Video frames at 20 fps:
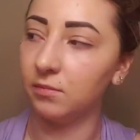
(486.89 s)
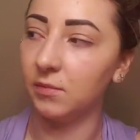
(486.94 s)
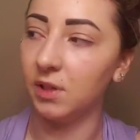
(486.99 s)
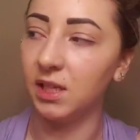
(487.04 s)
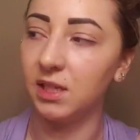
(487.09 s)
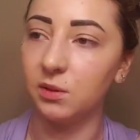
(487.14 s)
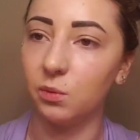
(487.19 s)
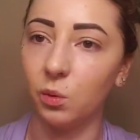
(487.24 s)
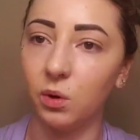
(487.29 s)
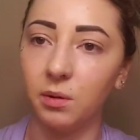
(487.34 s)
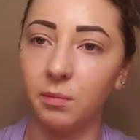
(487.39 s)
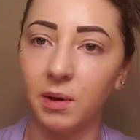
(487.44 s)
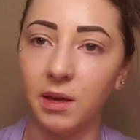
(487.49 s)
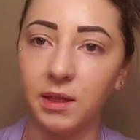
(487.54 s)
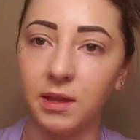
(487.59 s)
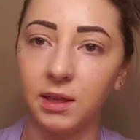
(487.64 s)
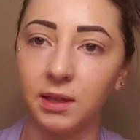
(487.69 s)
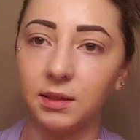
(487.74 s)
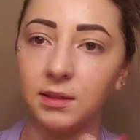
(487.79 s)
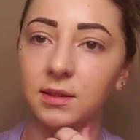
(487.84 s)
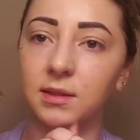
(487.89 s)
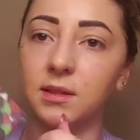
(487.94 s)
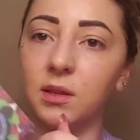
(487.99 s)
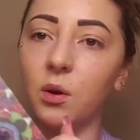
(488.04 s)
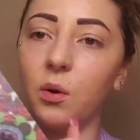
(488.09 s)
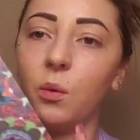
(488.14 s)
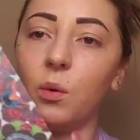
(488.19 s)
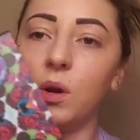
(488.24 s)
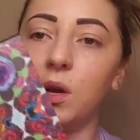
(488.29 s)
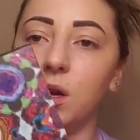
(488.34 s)
It's one of my things.
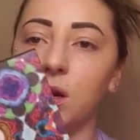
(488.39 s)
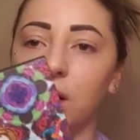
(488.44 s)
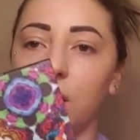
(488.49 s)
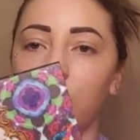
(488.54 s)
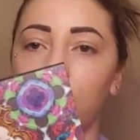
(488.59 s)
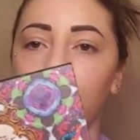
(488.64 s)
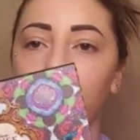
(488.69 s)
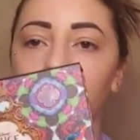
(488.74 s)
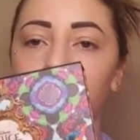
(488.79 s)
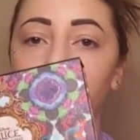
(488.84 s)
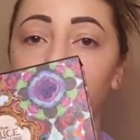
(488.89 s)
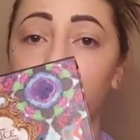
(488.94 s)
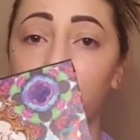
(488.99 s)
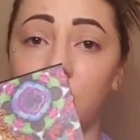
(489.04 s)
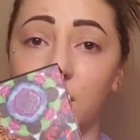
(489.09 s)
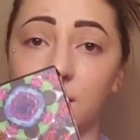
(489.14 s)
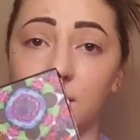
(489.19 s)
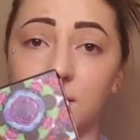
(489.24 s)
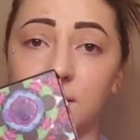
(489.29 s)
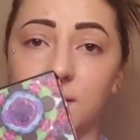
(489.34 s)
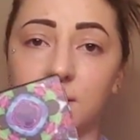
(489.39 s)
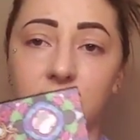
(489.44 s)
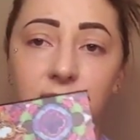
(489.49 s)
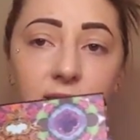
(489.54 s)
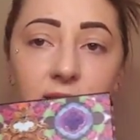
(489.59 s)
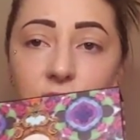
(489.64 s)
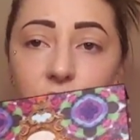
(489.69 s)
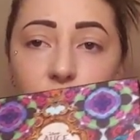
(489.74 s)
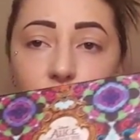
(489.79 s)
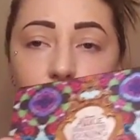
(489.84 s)
So this
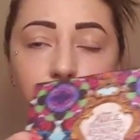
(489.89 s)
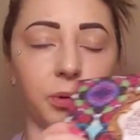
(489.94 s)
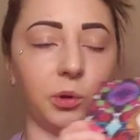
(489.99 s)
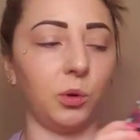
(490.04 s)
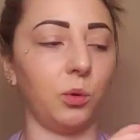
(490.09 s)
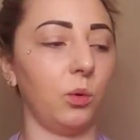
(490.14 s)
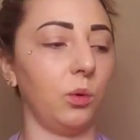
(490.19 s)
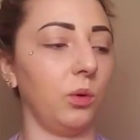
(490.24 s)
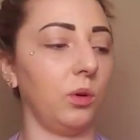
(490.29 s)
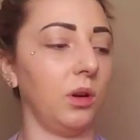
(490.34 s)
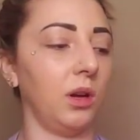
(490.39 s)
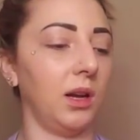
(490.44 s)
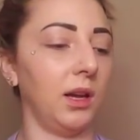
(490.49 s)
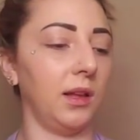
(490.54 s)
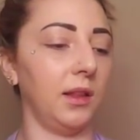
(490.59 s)
is super cool.